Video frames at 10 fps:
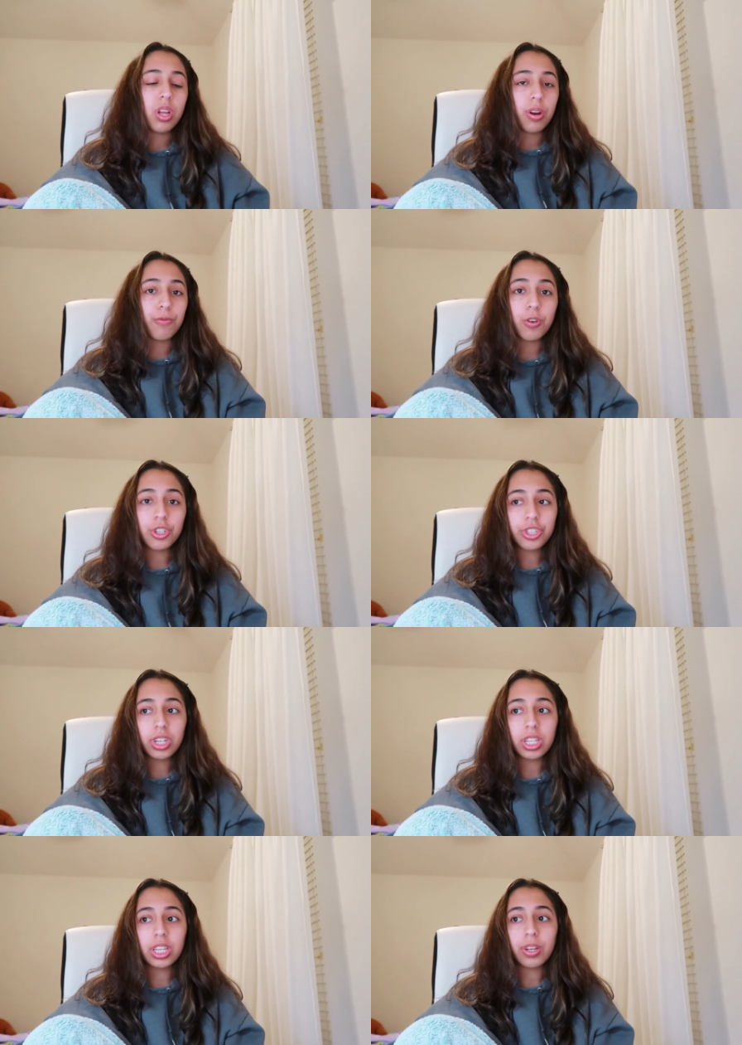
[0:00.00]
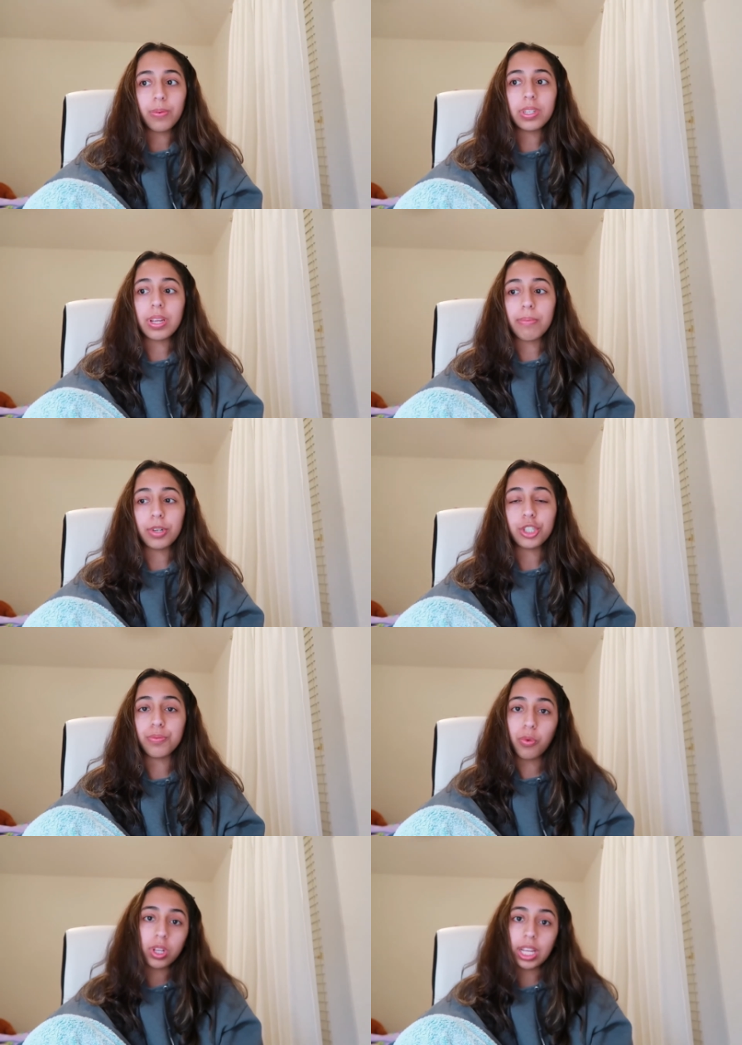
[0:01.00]
Unfortunately there wasn't much
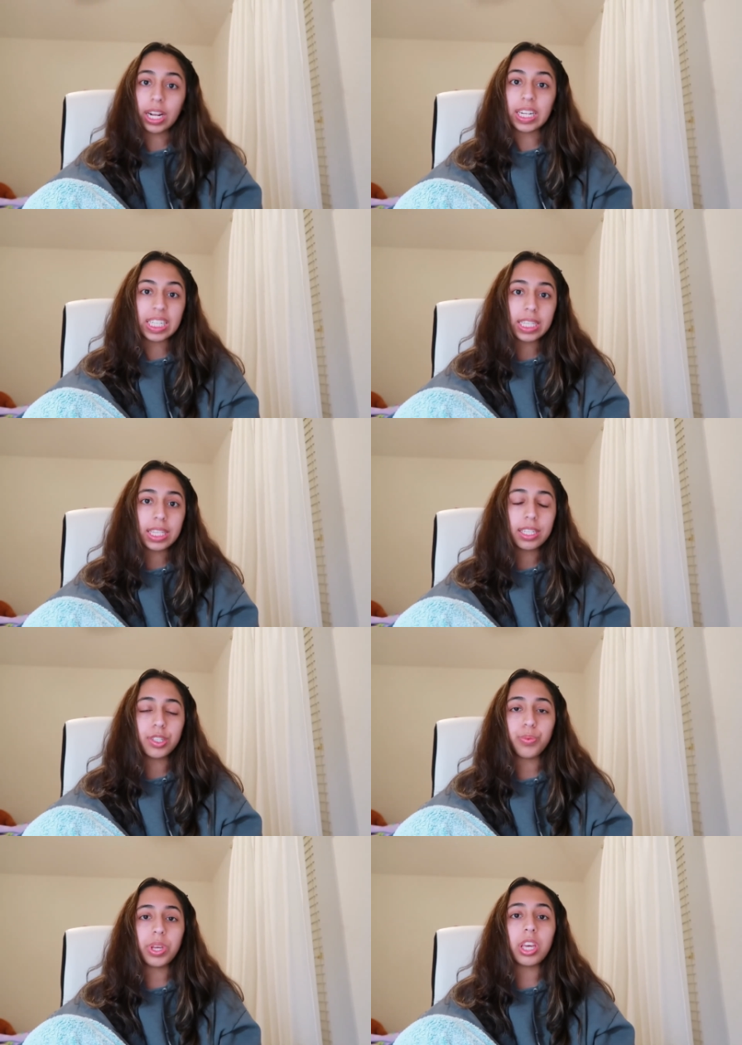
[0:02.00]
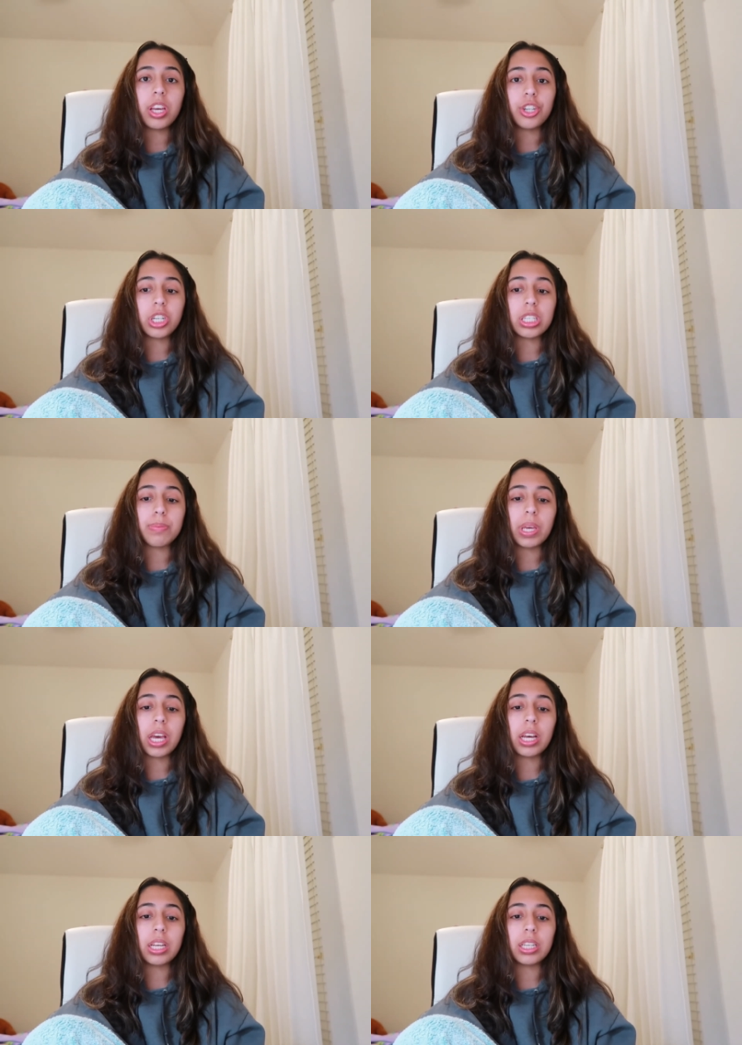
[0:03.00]
more that I did this week, just
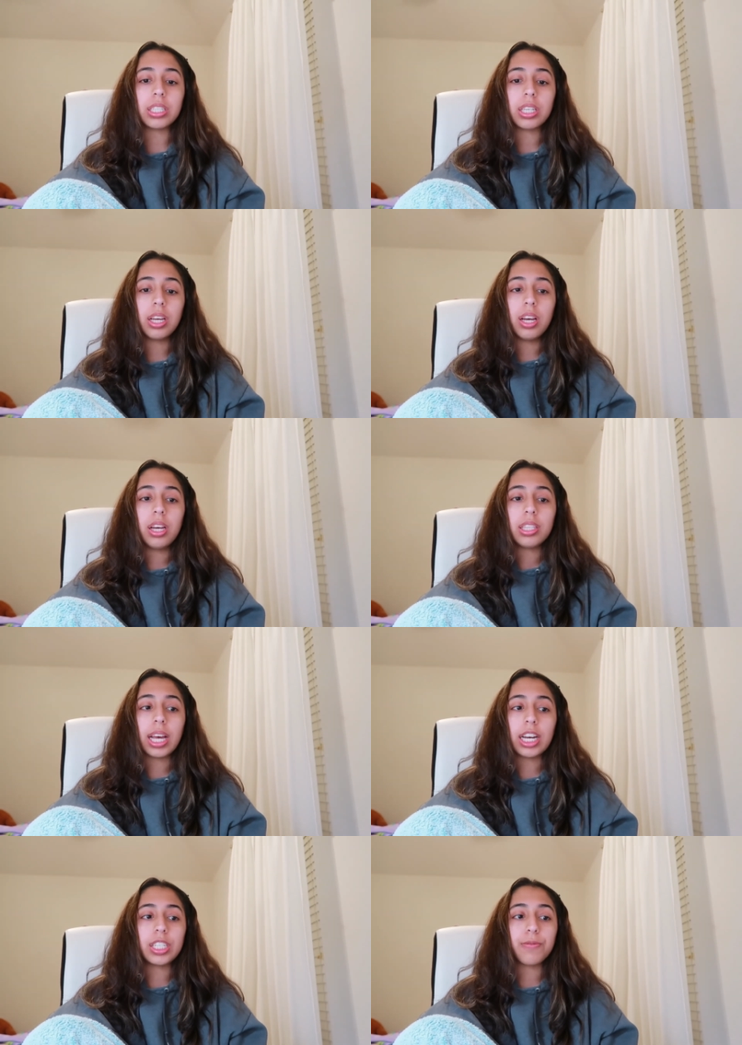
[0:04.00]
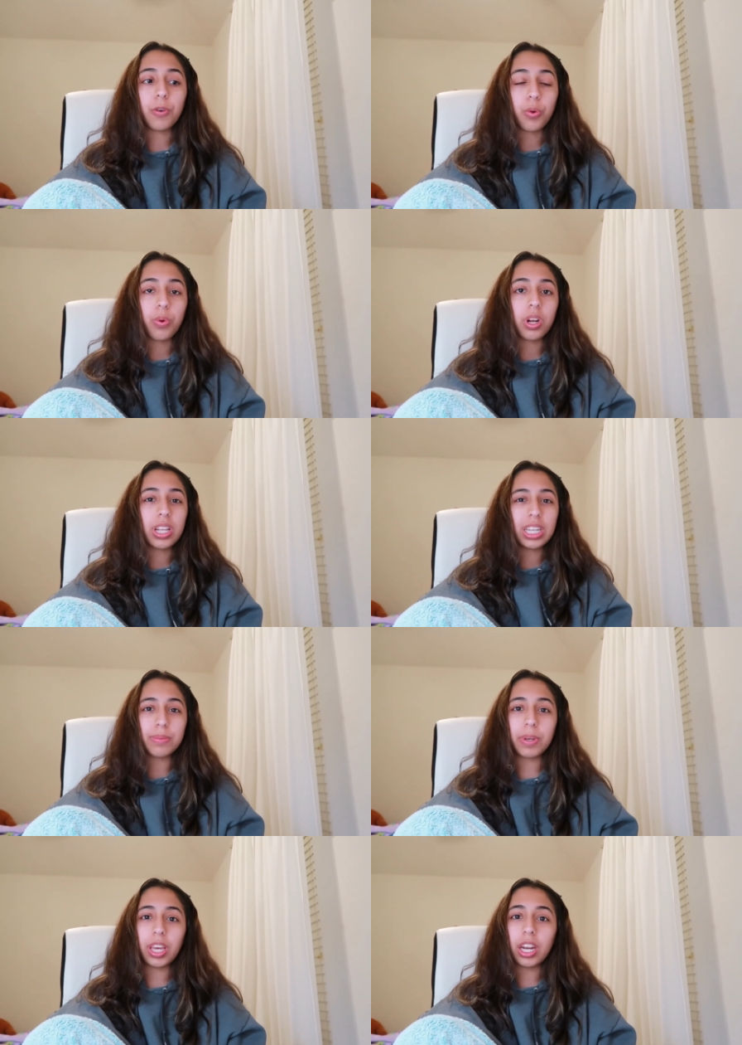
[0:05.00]
because Dallas-Fort Worth has
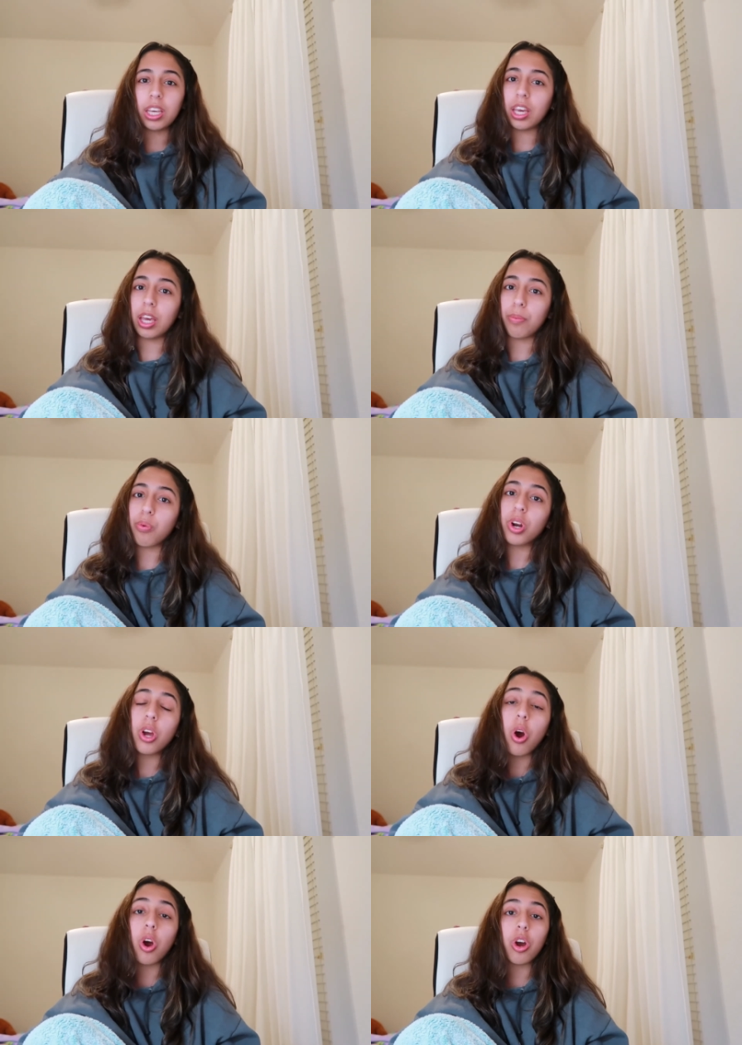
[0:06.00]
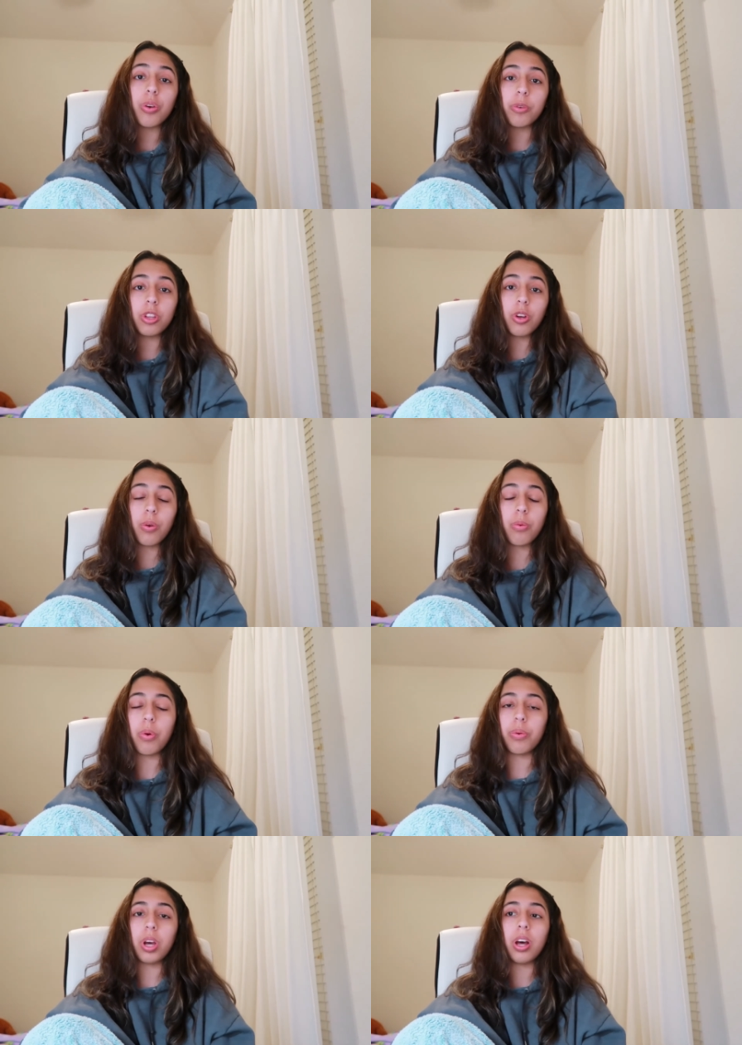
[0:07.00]
been getting hit pretty hard with
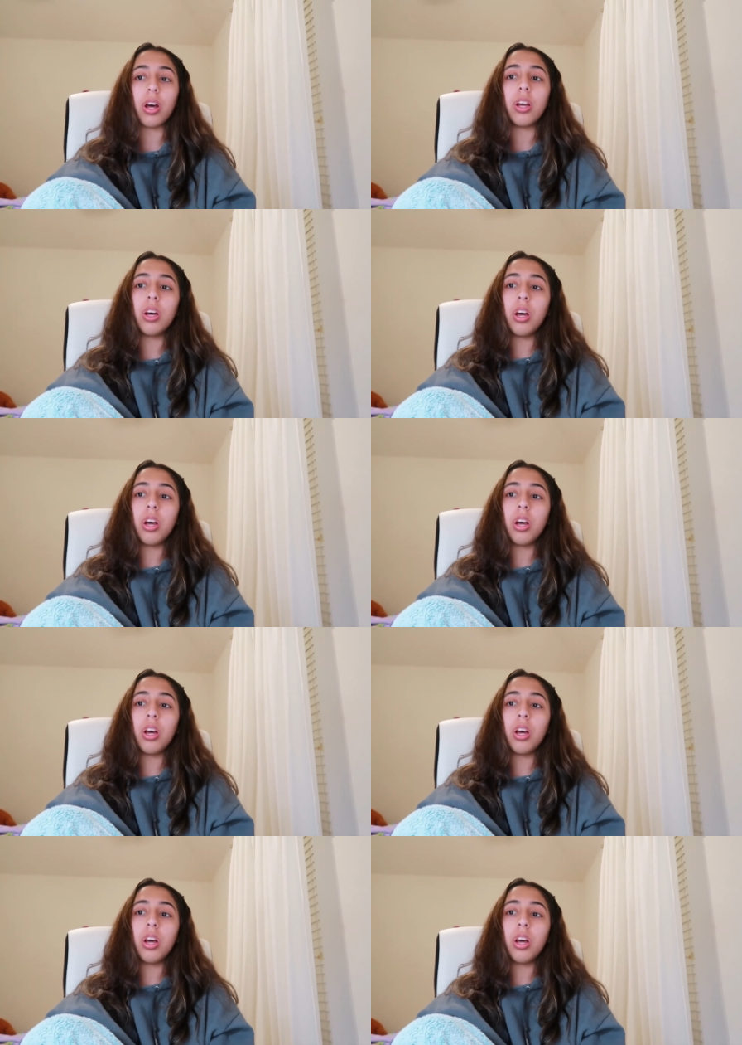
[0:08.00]
corona.